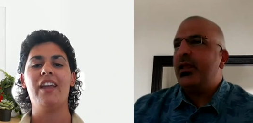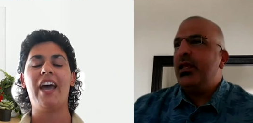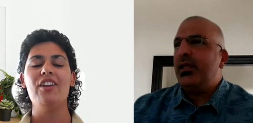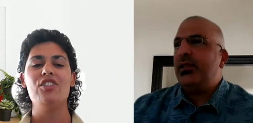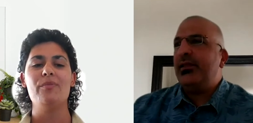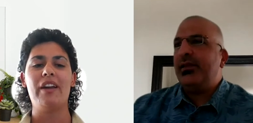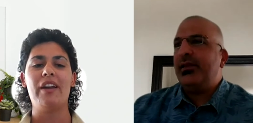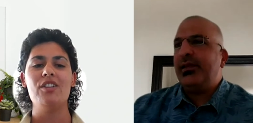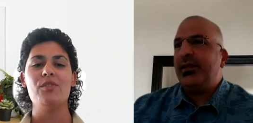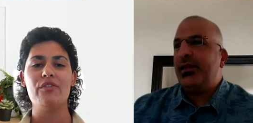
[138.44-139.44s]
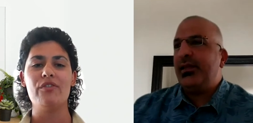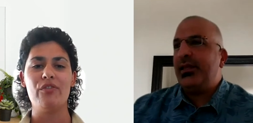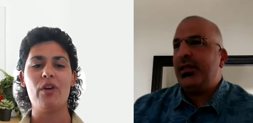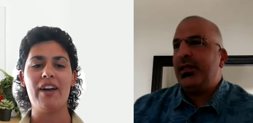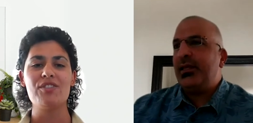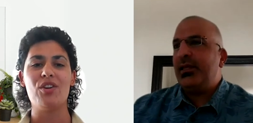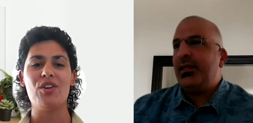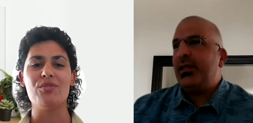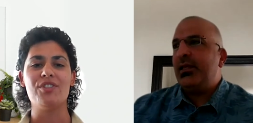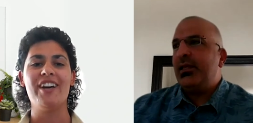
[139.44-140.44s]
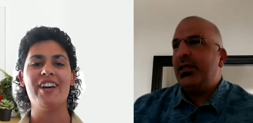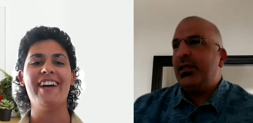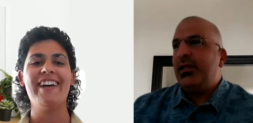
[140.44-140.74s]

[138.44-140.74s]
Speaker 1: And how did you manage with a full household